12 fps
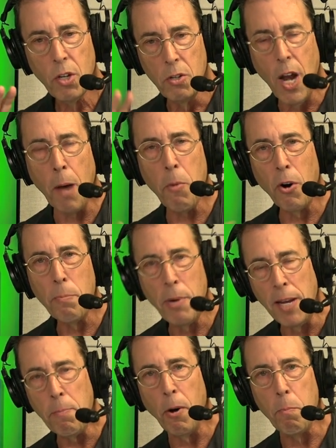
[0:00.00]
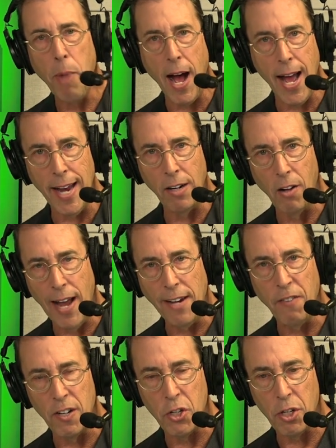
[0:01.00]
Number of people buying
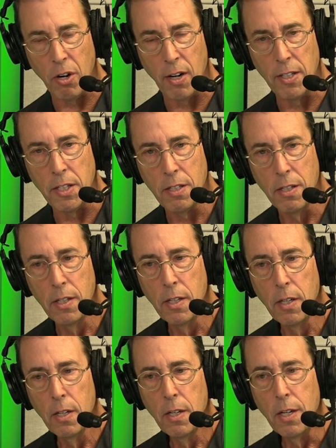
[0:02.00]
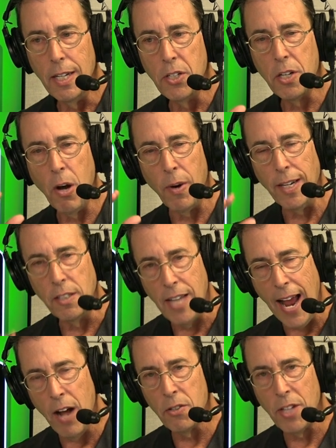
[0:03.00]
life insurance is going
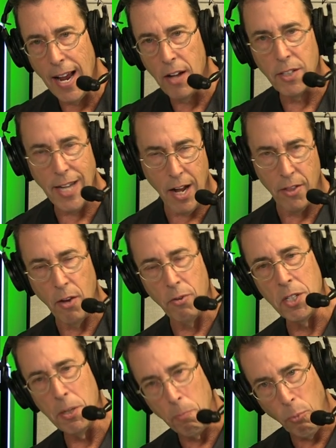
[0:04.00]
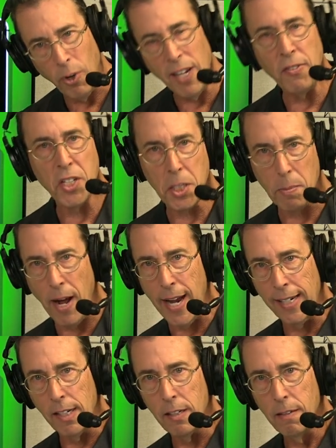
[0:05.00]
down, down, down. There was a brief
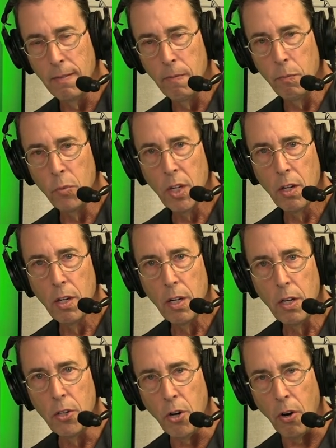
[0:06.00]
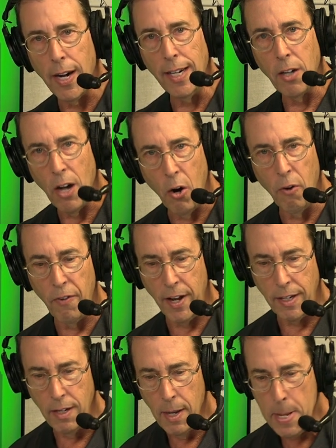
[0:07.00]
spike during
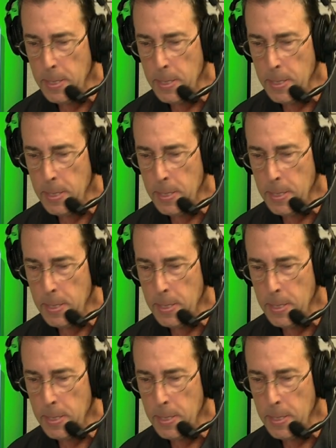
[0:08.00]
COVID,